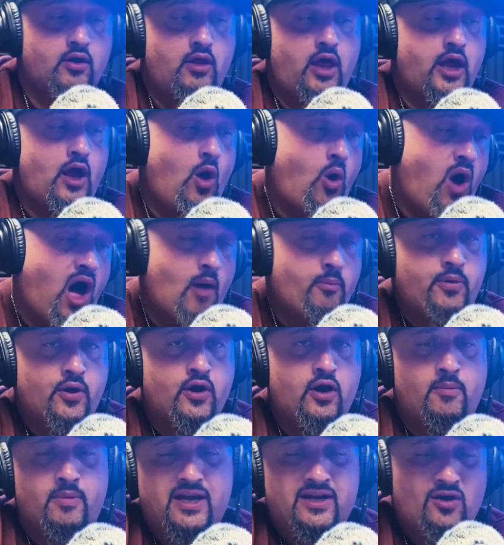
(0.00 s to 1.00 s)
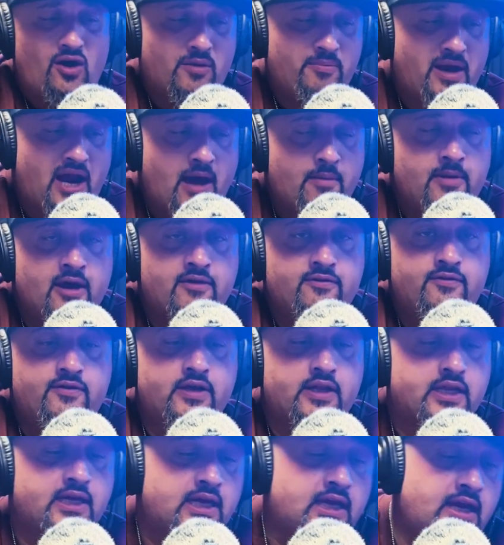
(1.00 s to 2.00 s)
like, oh, I'll put it on my dog, but I'm not
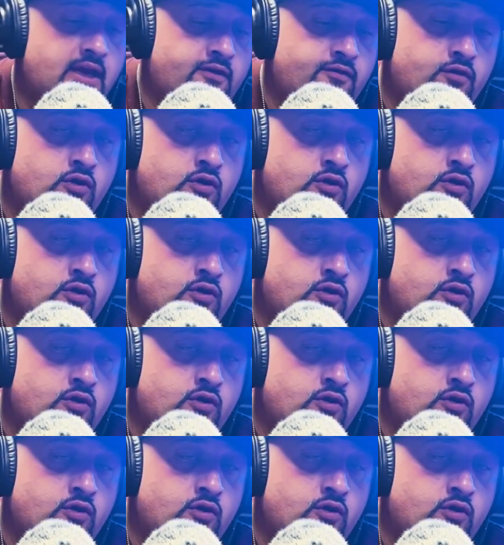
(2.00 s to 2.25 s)
feeling it. If